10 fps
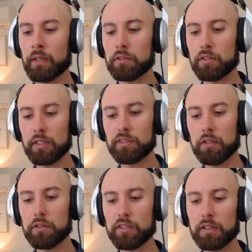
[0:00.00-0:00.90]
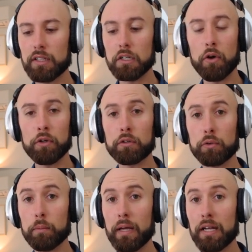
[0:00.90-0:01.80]
So that's how you set the owner
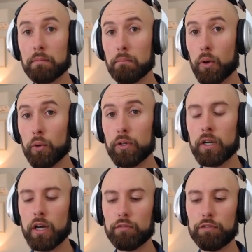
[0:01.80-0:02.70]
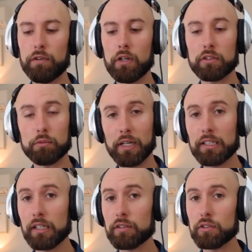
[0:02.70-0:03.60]
group and mode of a file
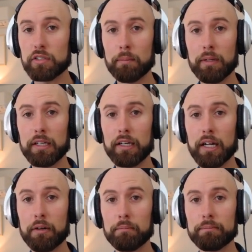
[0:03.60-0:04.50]
directly as you template it out.